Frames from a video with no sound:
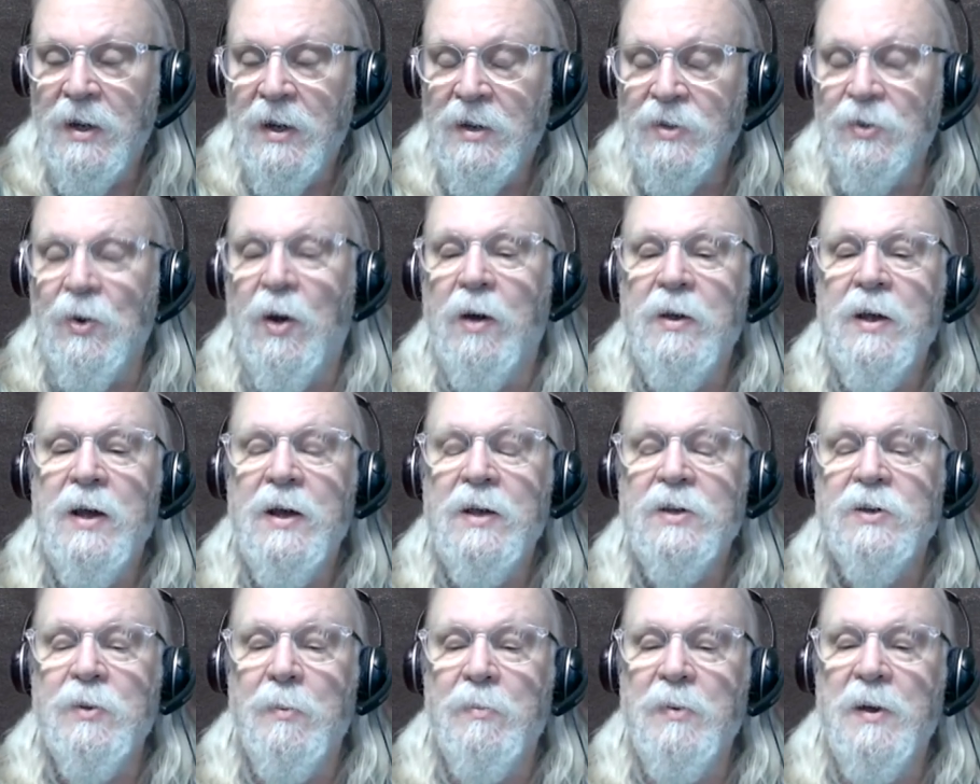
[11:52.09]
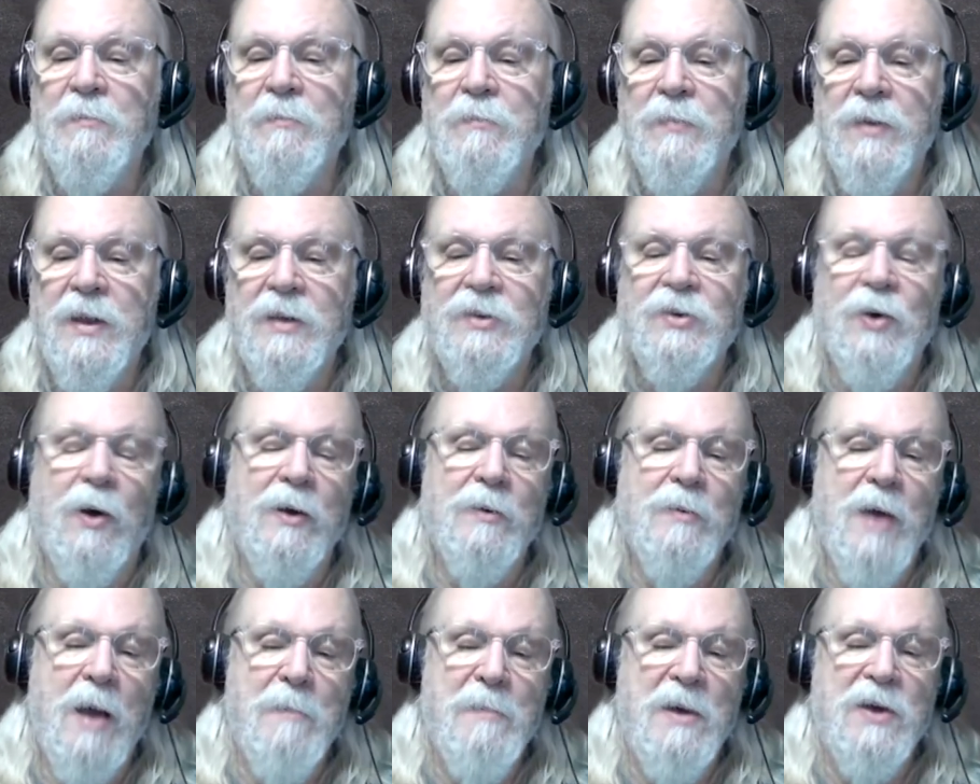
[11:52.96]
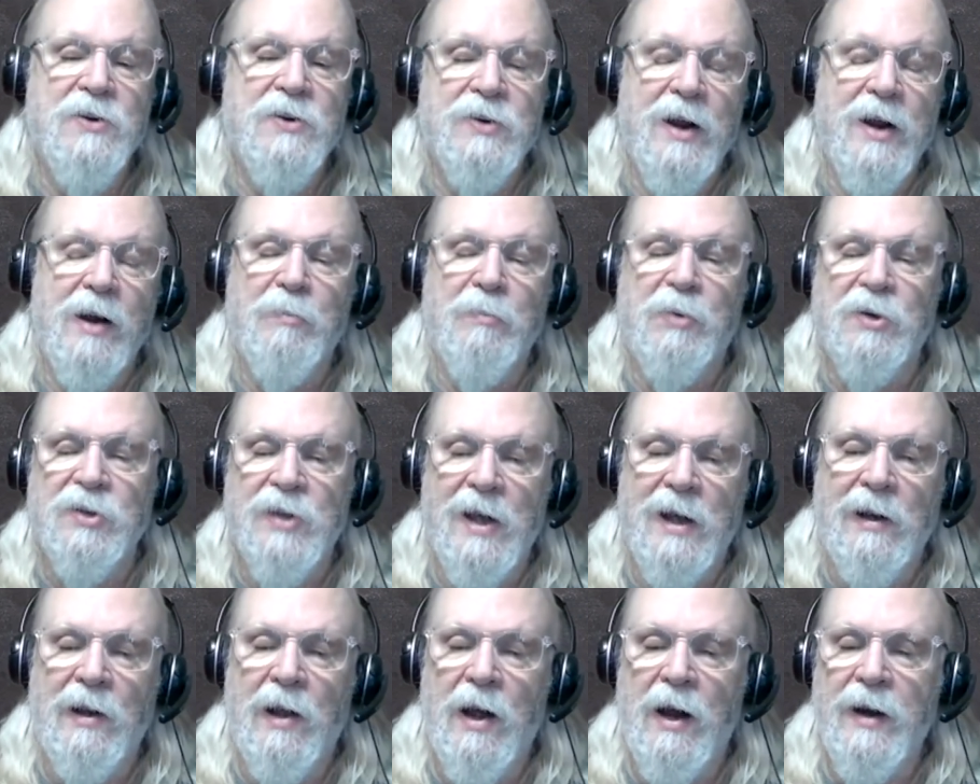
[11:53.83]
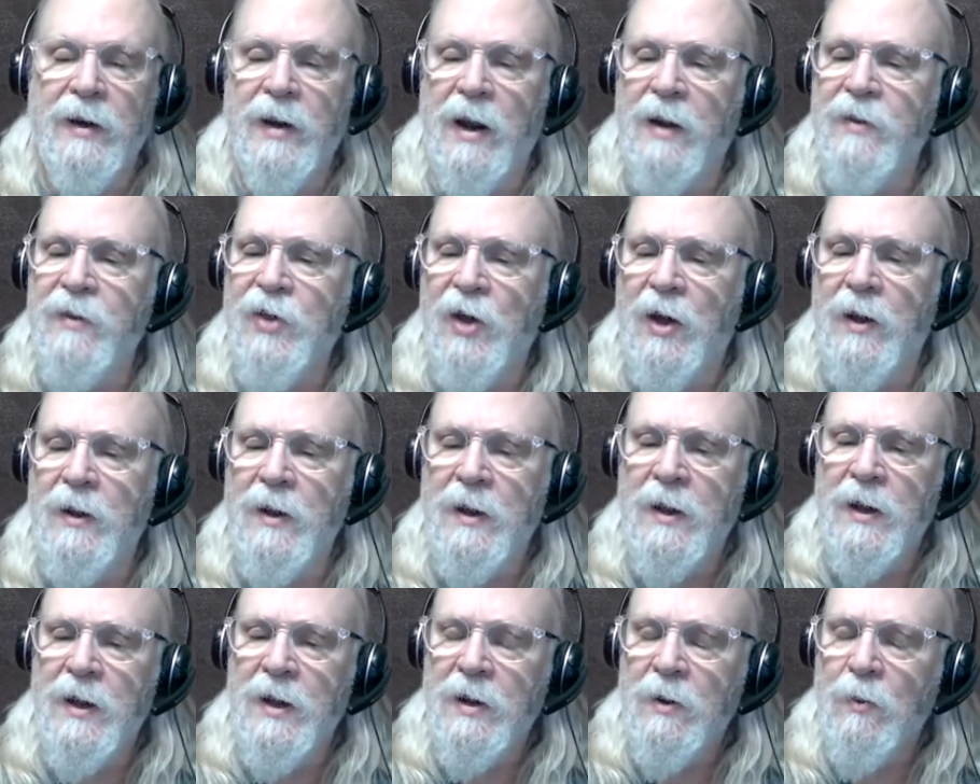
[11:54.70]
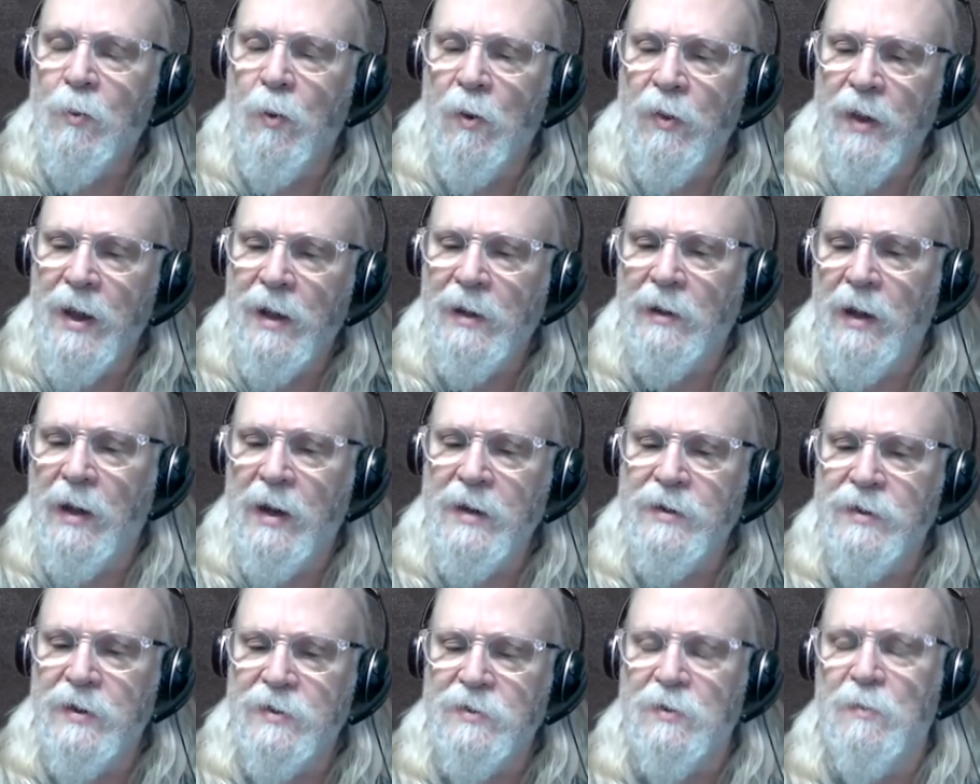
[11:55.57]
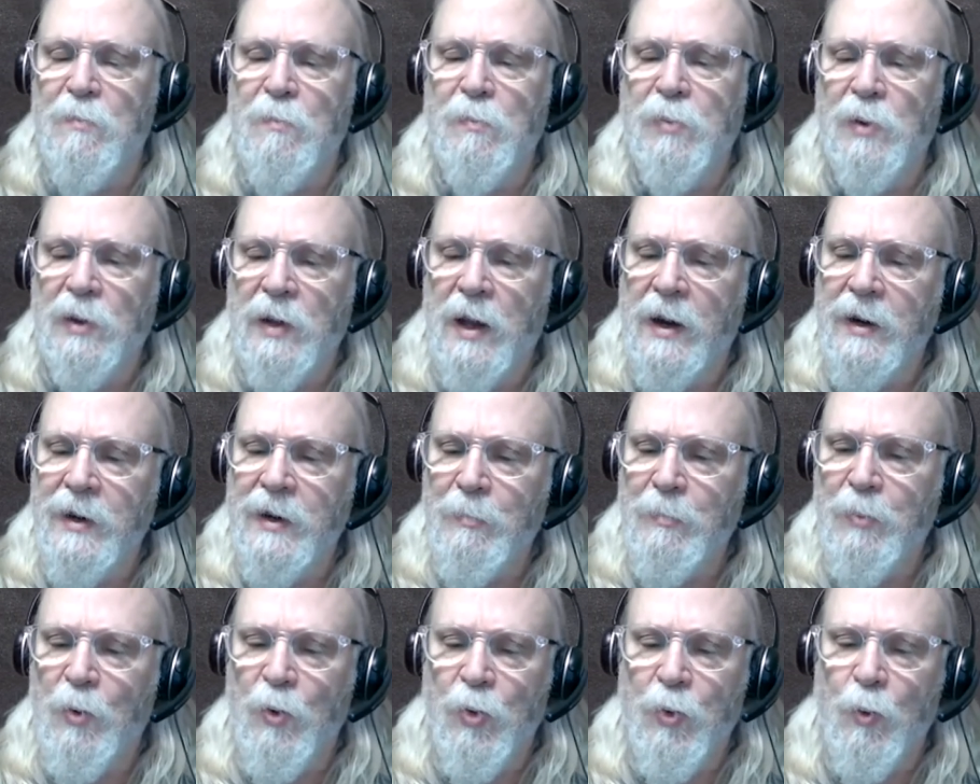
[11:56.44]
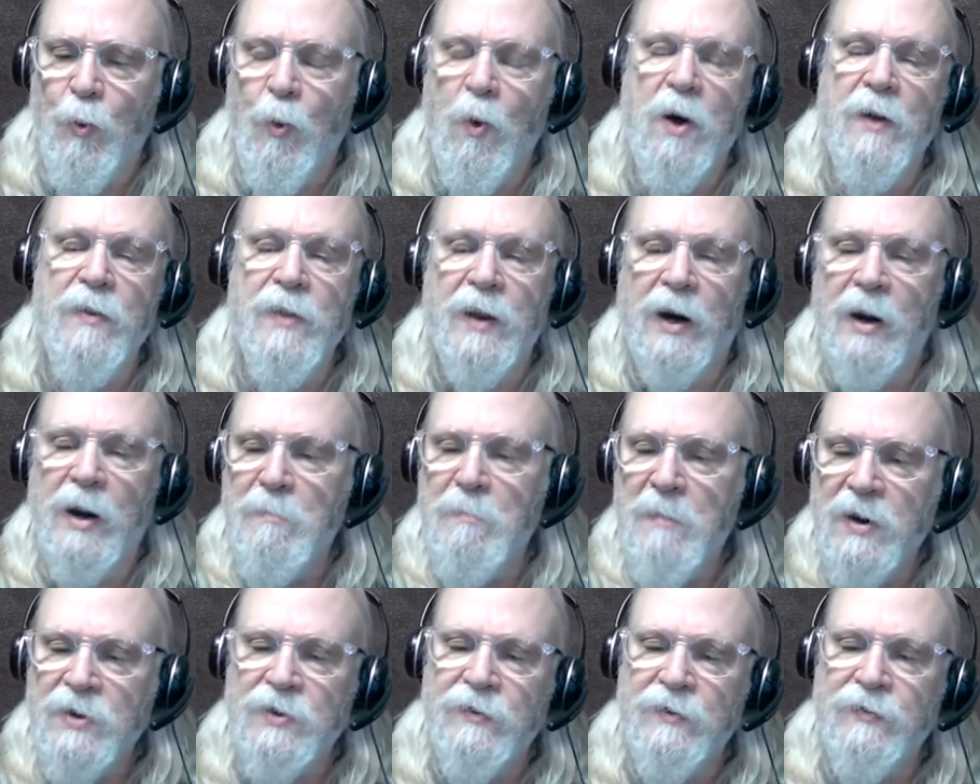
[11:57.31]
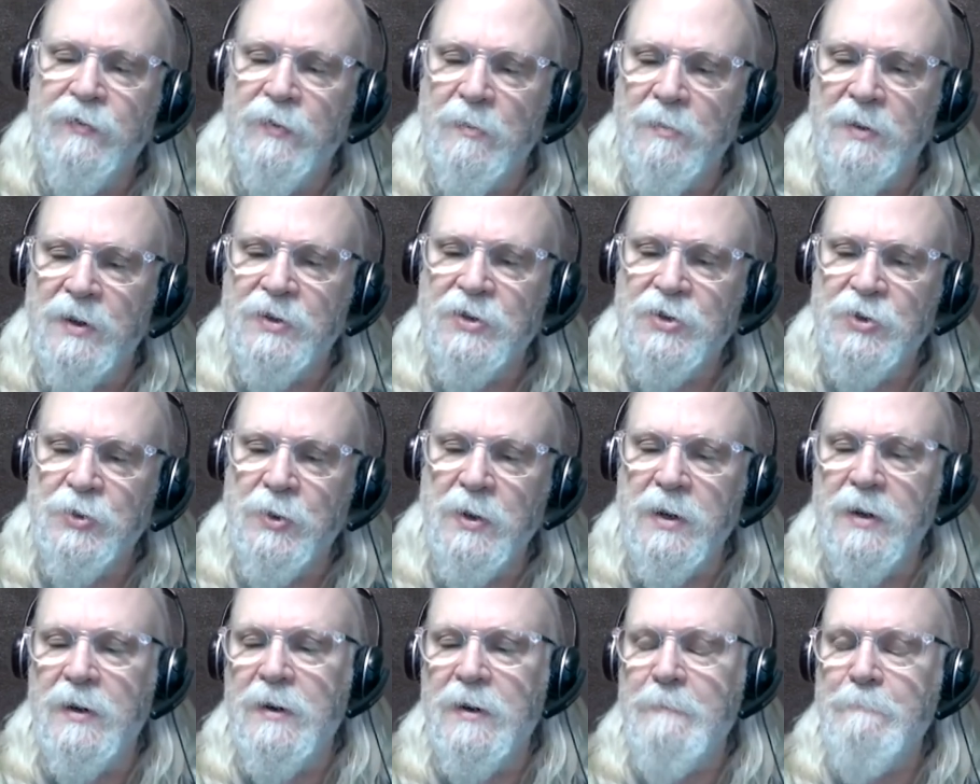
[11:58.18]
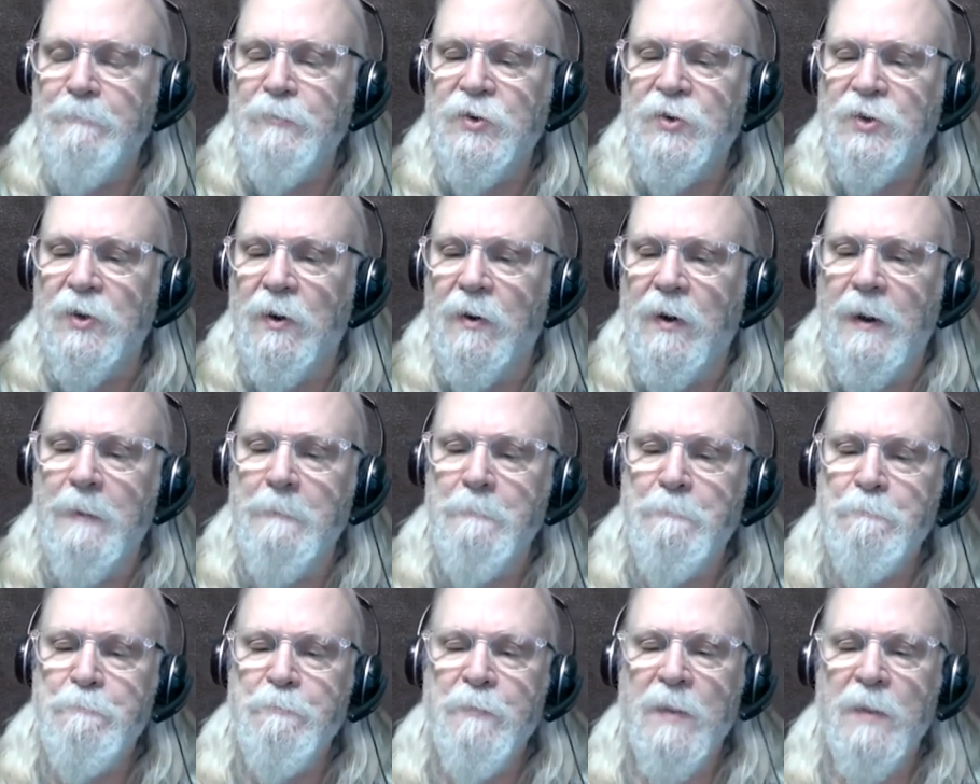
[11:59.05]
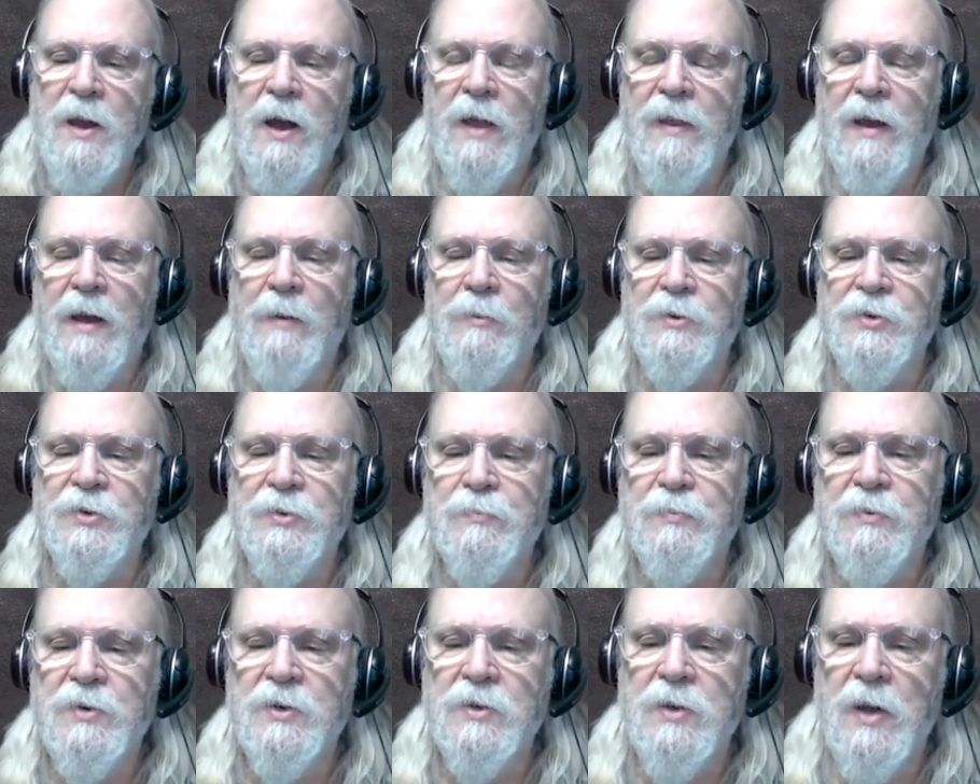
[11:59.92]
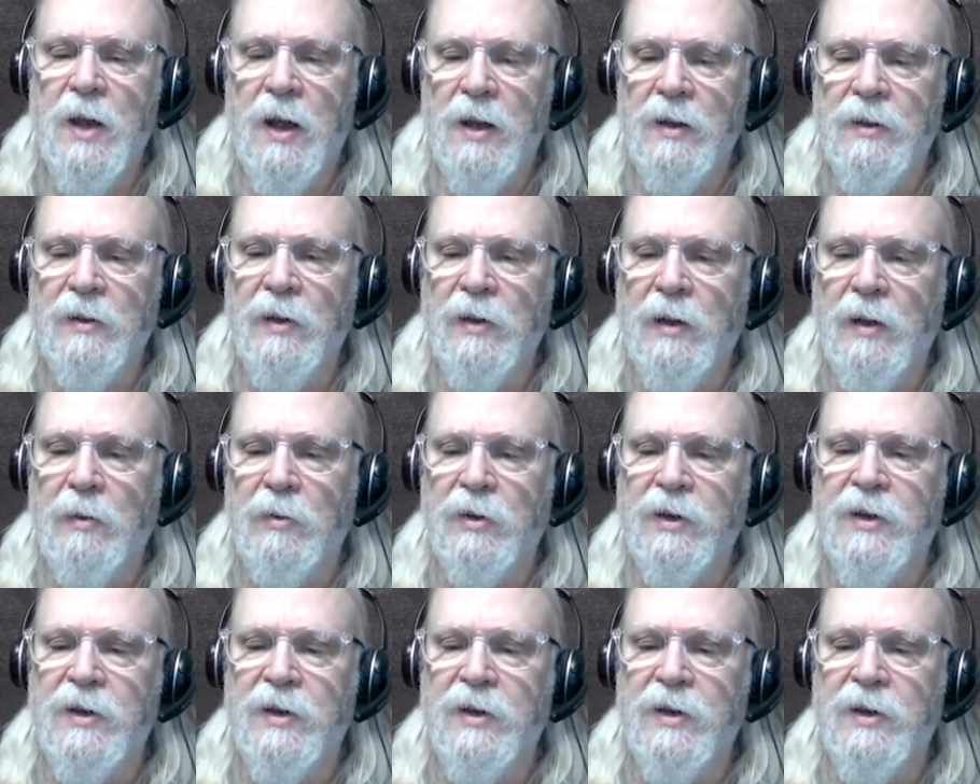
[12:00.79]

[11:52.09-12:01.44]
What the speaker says: So I measured down and put that line. I thought, well, that line doesn't line up with the one that I measured from the street. So that was a little